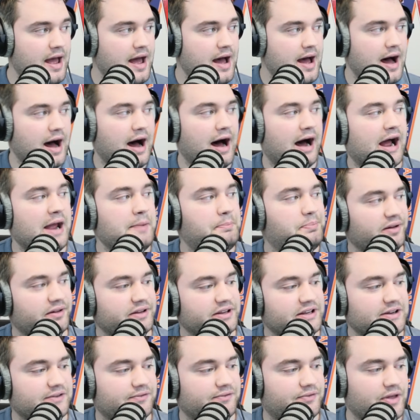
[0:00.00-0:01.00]
I
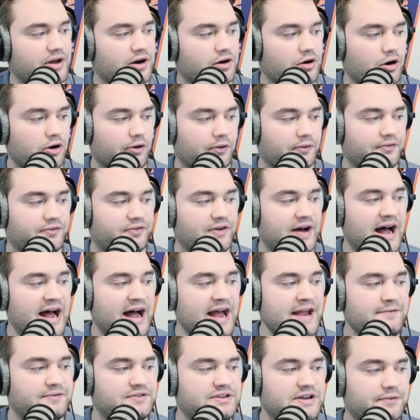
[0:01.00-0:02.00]
believe there are
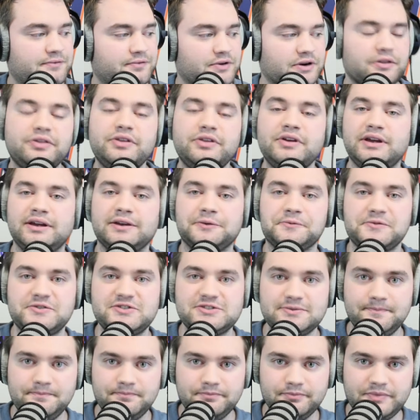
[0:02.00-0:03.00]
five different things
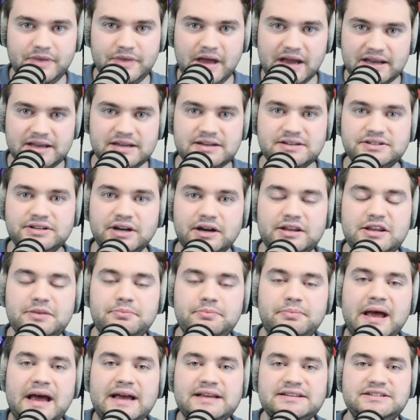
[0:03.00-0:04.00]
that Kentucky
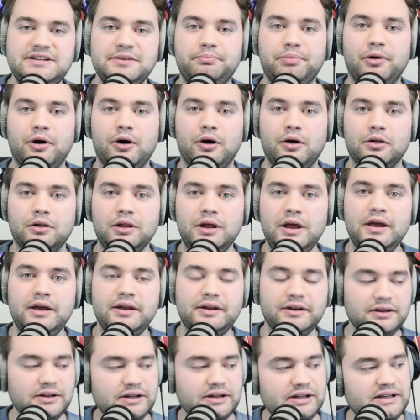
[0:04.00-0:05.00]
basketball
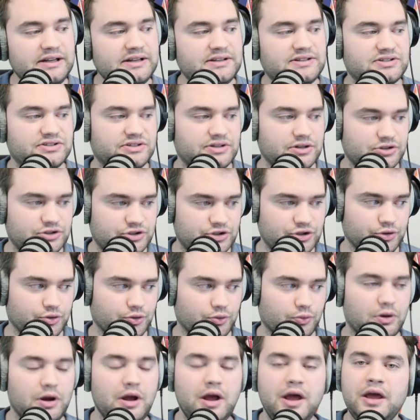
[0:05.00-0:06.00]
needs to
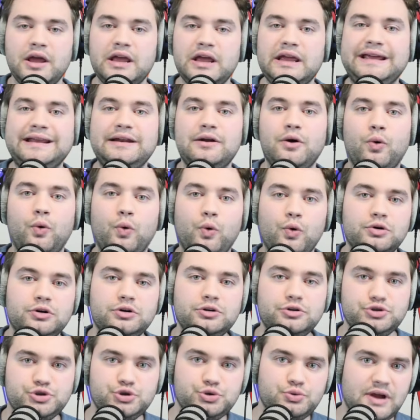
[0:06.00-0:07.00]
do in order
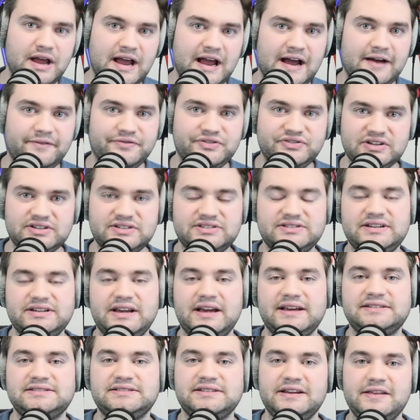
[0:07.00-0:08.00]
to have
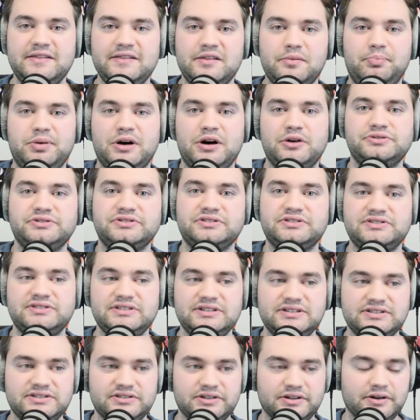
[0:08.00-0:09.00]
success in the
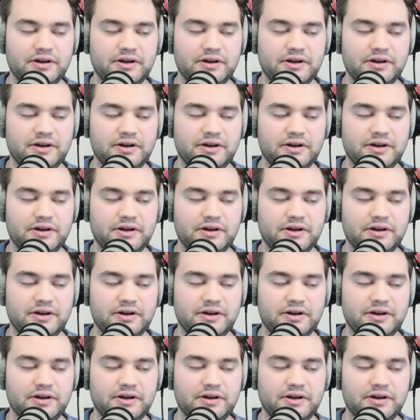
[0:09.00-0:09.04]
postseason.